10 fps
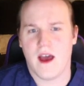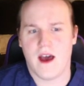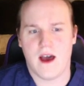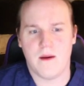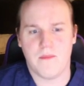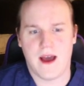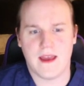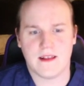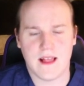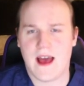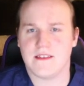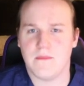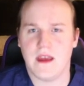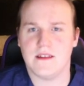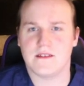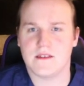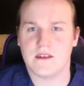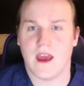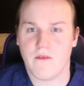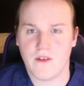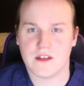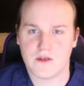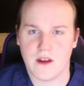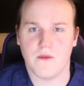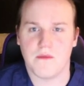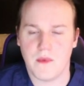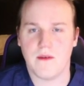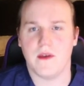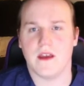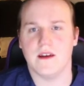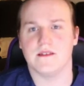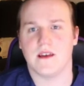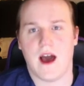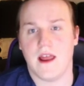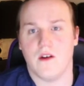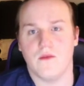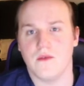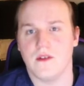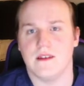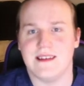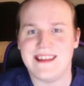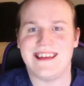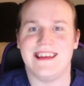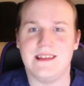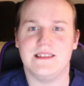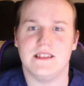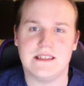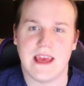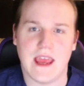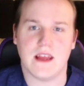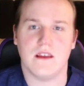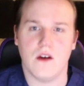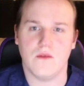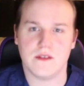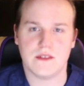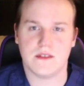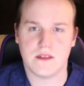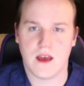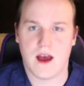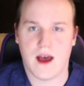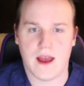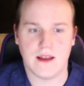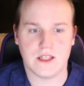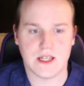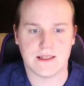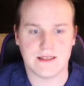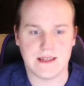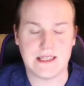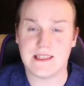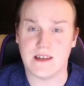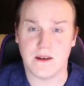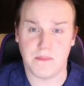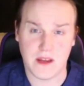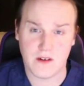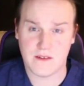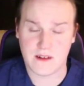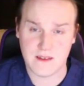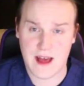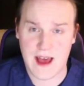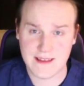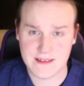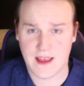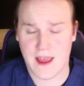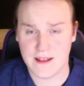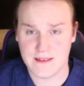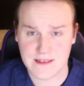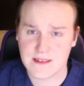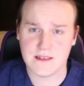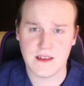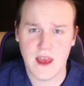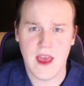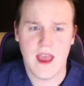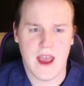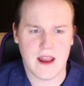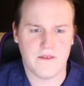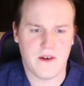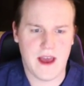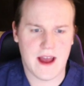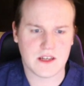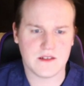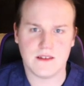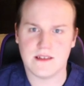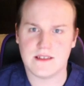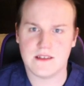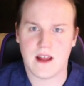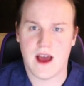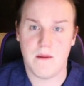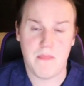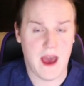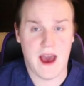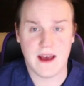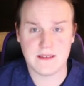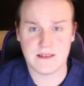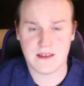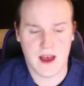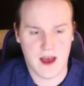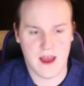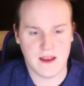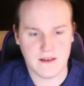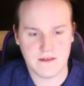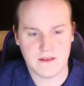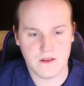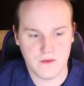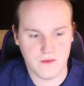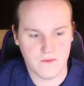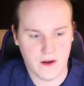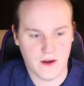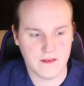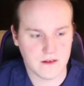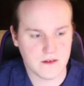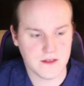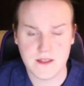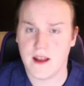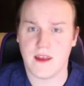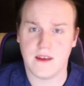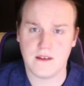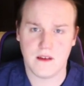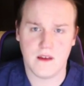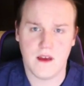My classmates get frustrated with me because I don't need to take notes. I just need to appear in the class and listen. And if I actually listen, I pass. I do very little studying,